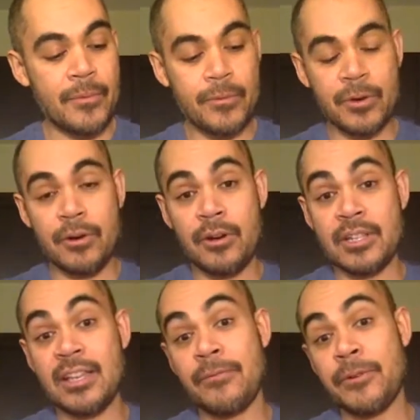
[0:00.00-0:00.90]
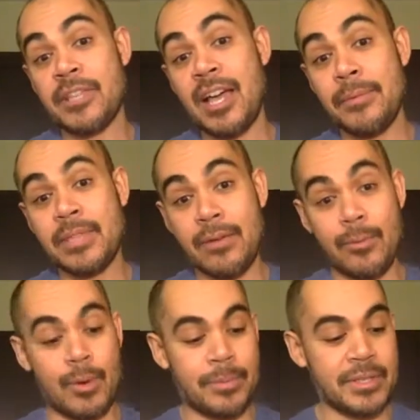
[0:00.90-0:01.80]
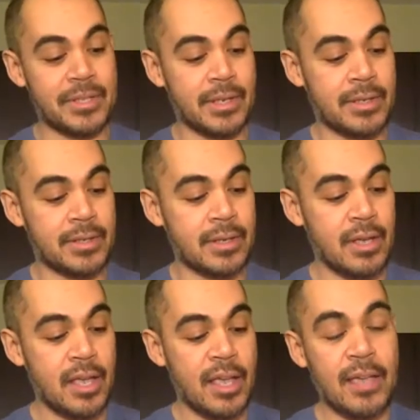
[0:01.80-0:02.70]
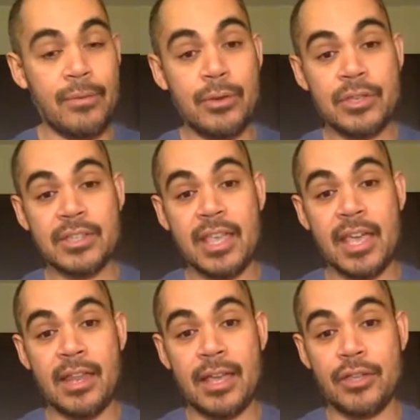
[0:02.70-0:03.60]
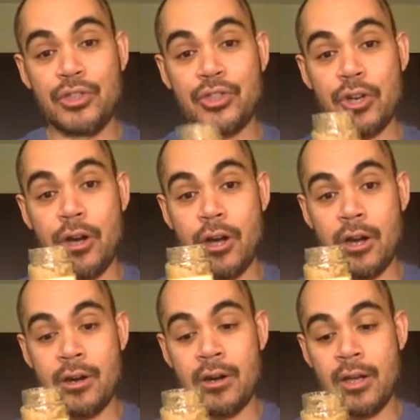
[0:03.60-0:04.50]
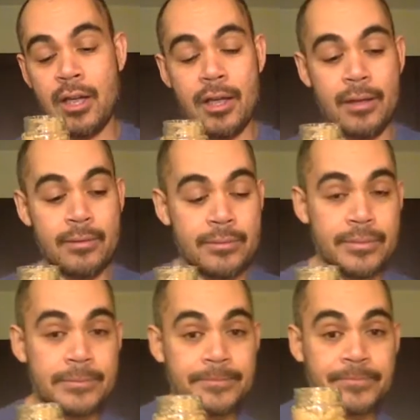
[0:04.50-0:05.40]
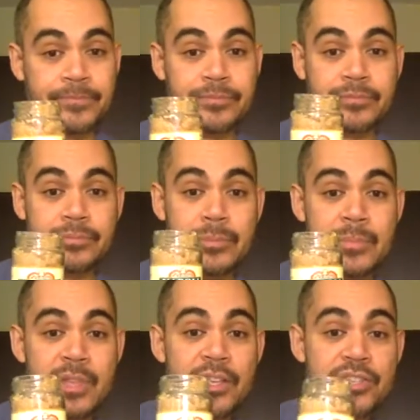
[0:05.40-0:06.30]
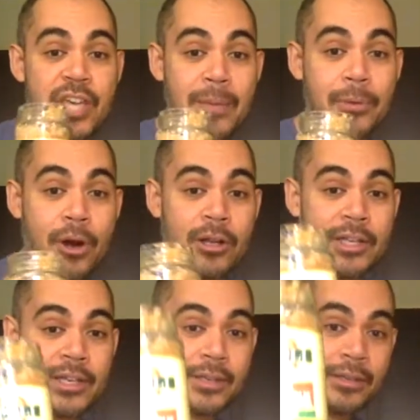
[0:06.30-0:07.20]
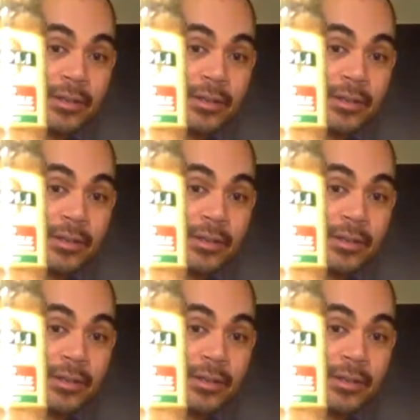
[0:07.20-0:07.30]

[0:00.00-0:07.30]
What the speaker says: for time saver purposes, if you just get like a jar of chopped garlic,